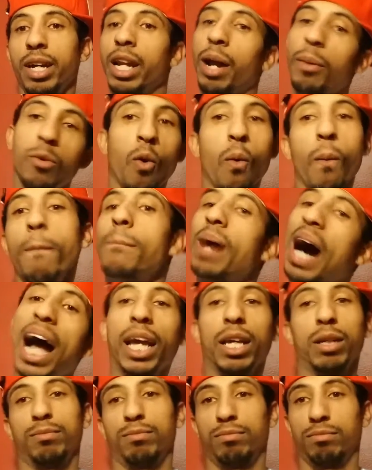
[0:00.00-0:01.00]
And I'm going to
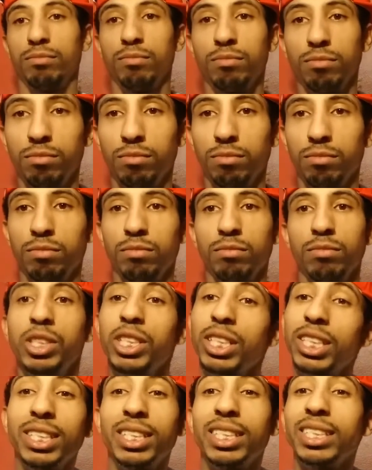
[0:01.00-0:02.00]
buy them
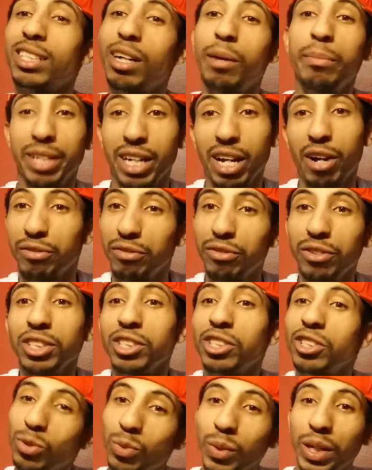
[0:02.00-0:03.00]
just because it's coming out for
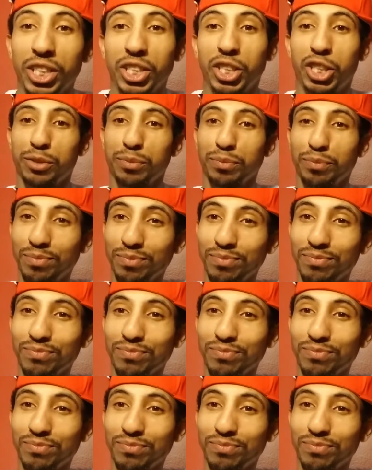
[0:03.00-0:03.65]
the Switch.